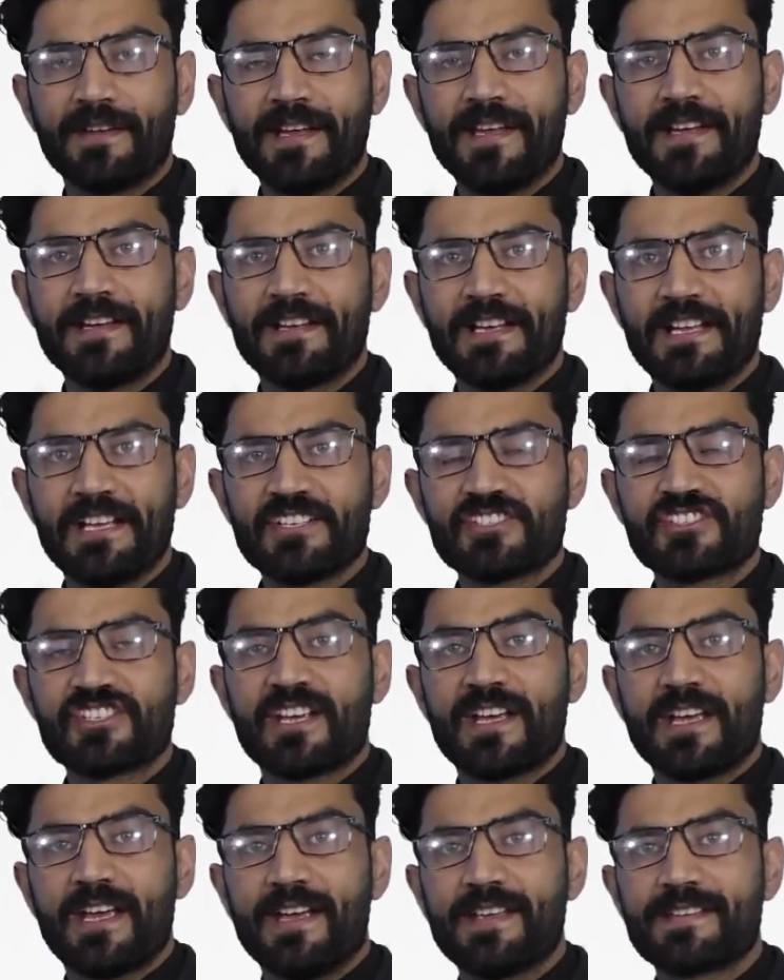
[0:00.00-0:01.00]
English
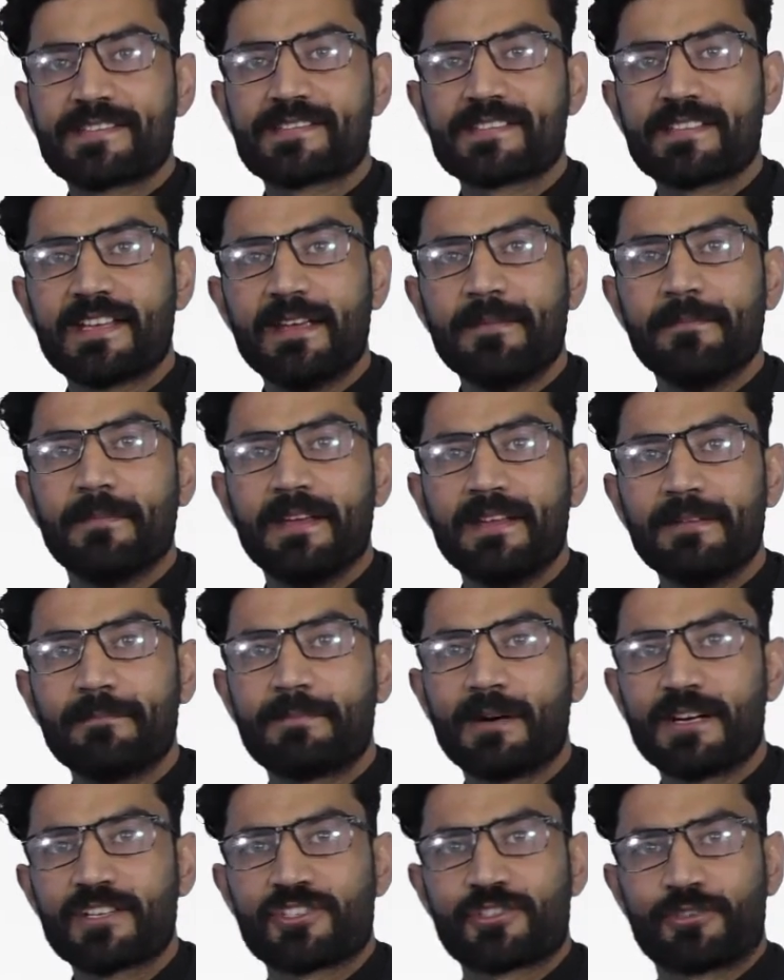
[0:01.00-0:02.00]
is same in
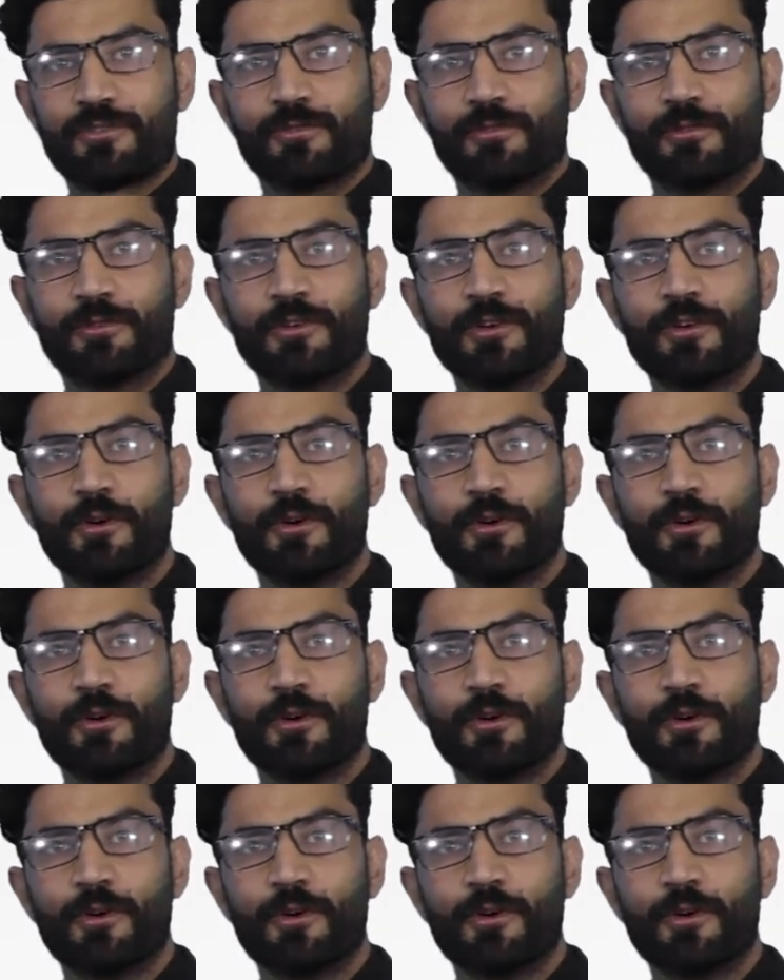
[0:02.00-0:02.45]
Pashto,